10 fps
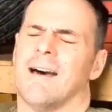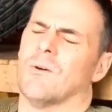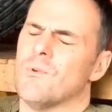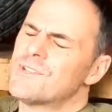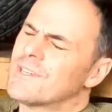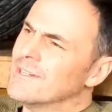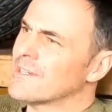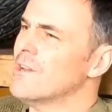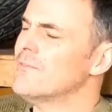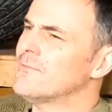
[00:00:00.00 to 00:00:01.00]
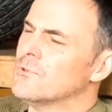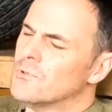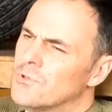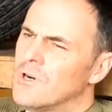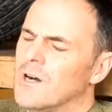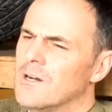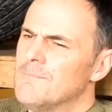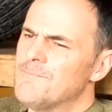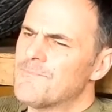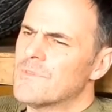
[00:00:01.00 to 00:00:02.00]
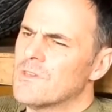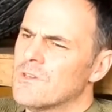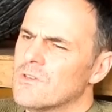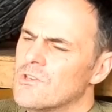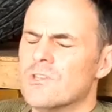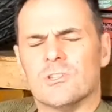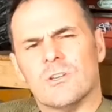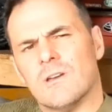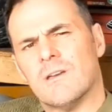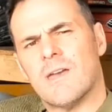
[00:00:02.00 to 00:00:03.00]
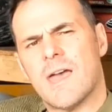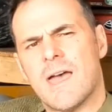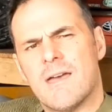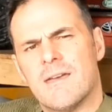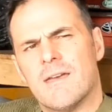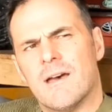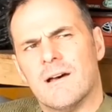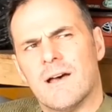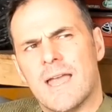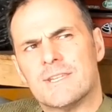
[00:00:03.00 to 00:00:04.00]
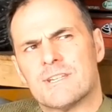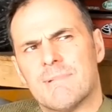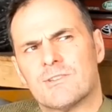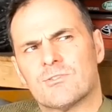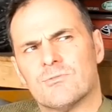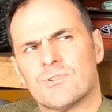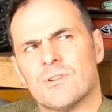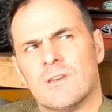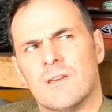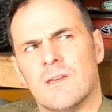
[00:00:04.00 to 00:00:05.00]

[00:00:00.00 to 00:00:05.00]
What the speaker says: I was going to go for Goodyear asymmetricals,